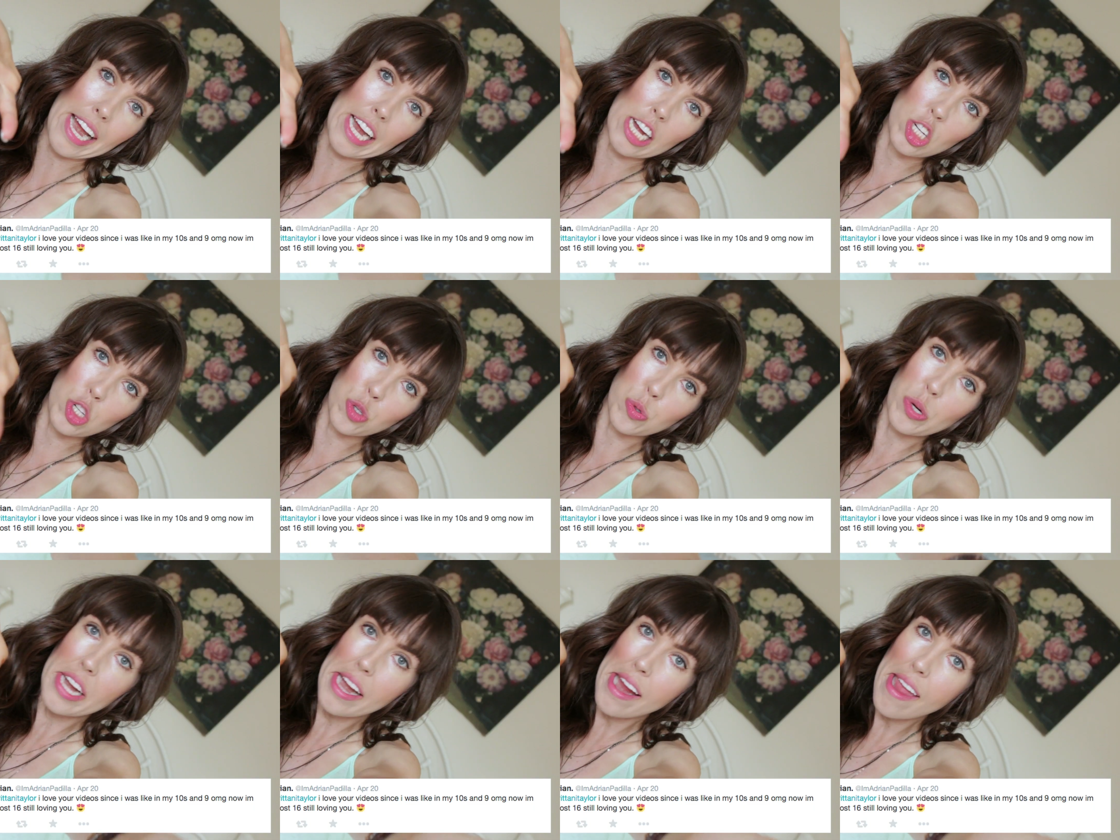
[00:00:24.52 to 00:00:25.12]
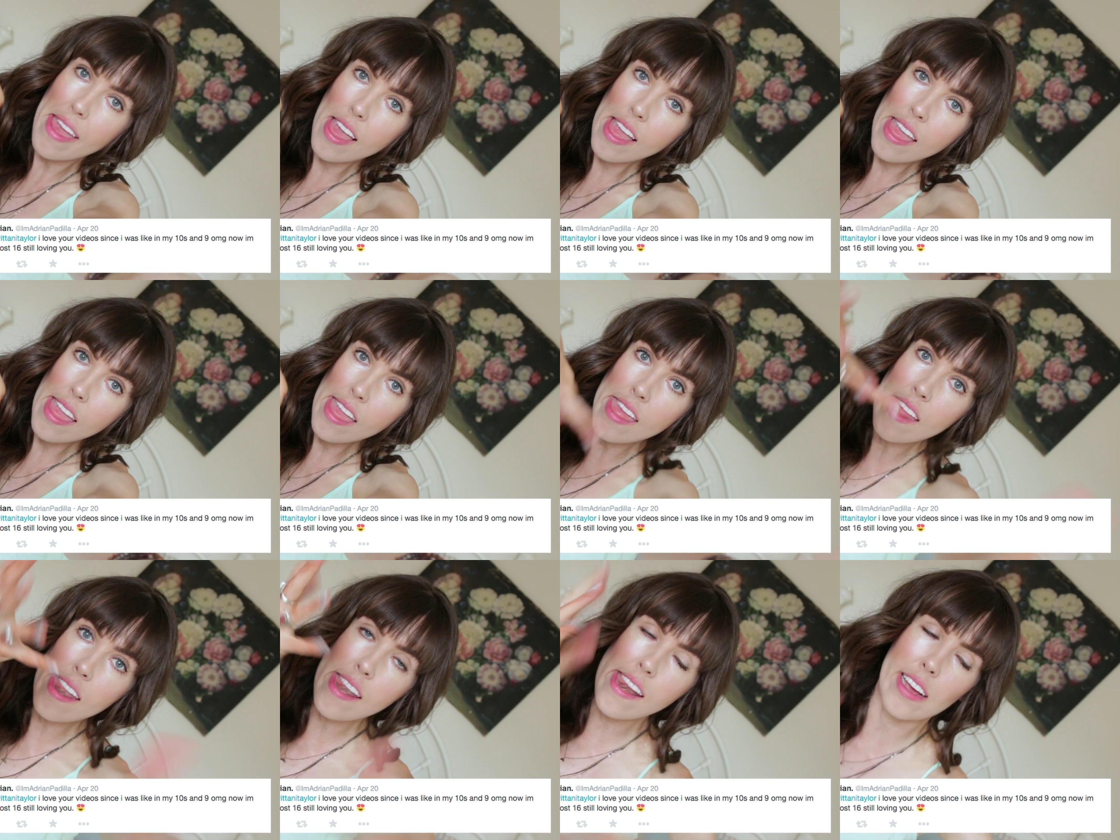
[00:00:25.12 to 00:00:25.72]

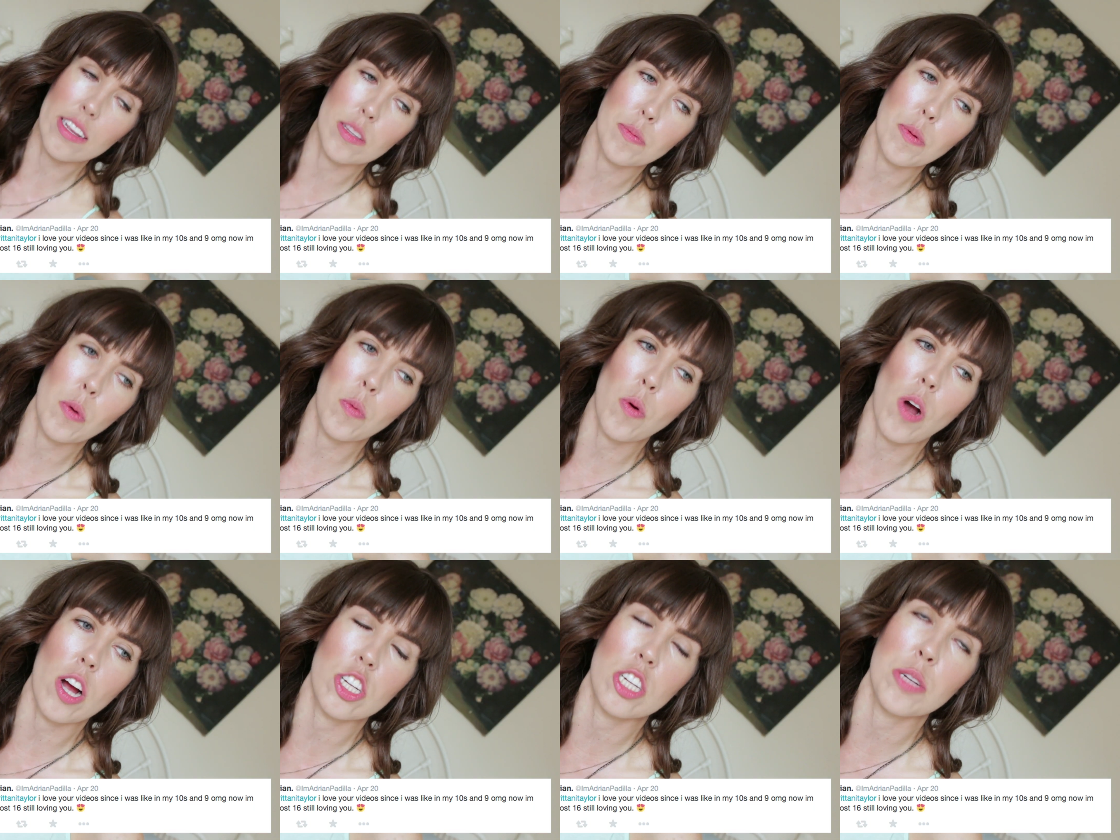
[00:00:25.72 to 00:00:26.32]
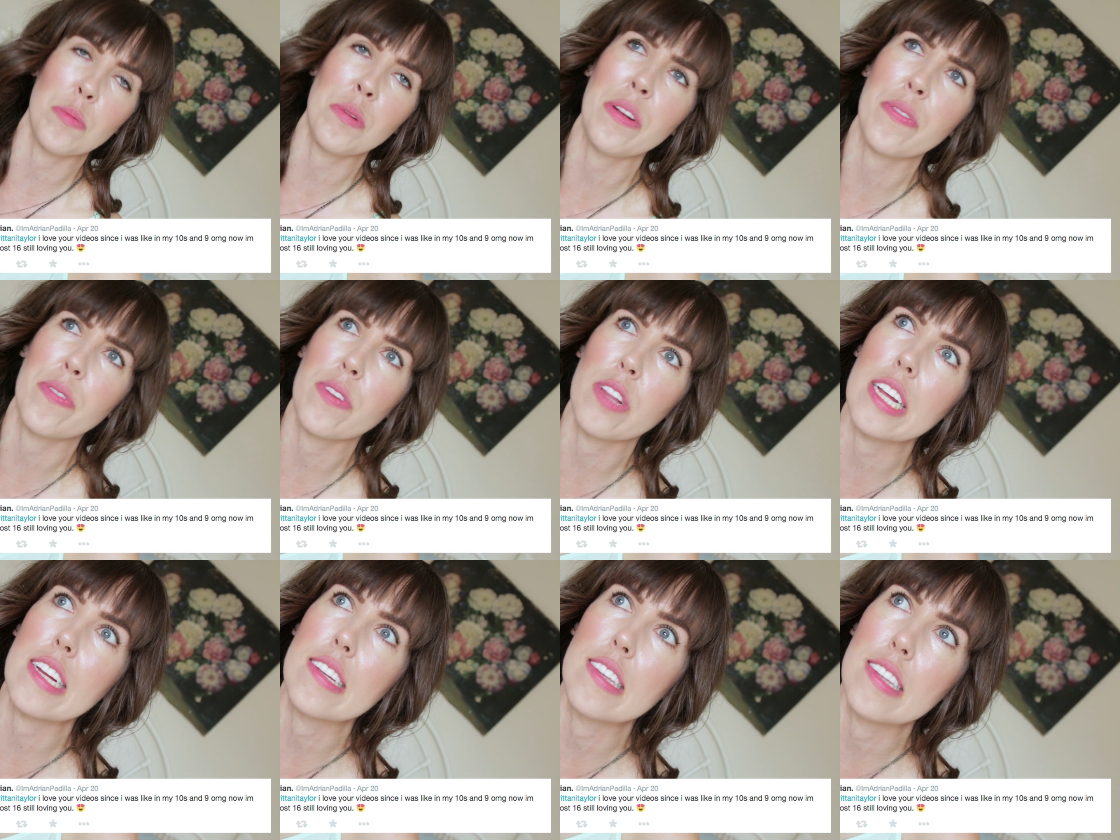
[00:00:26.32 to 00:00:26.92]
Adrian has been watching me
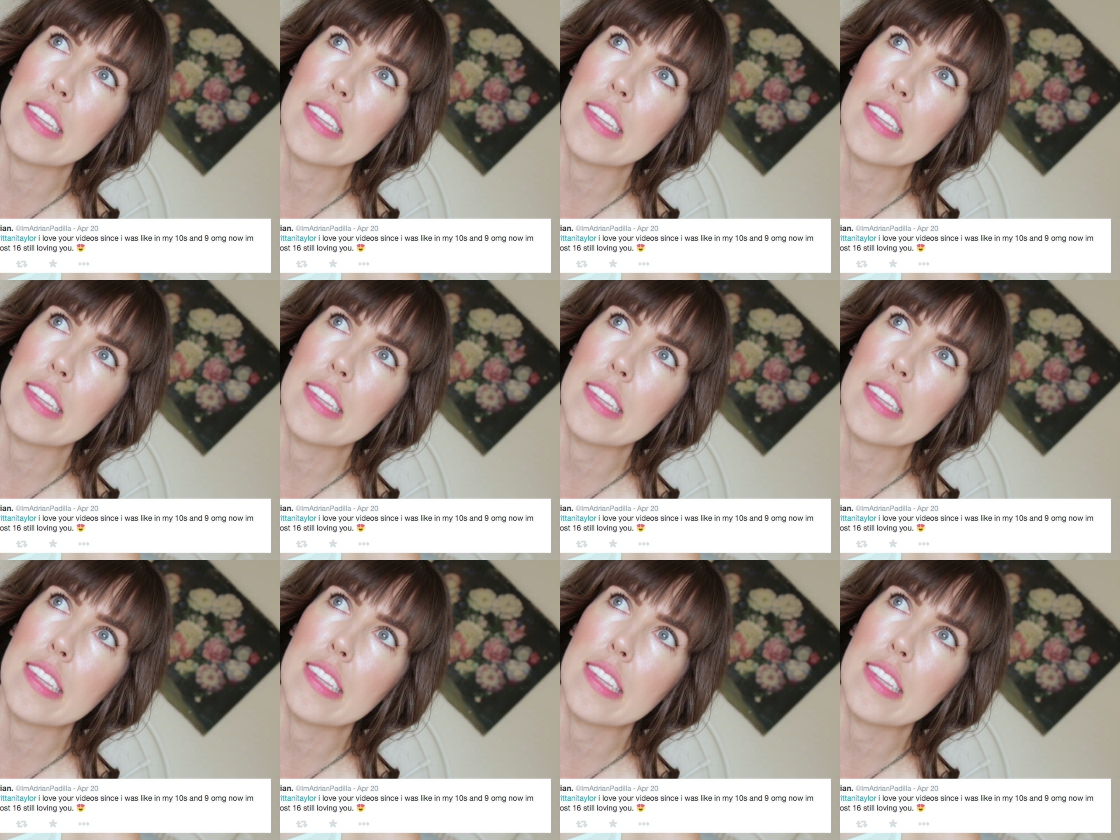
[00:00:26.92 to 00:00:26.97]
for like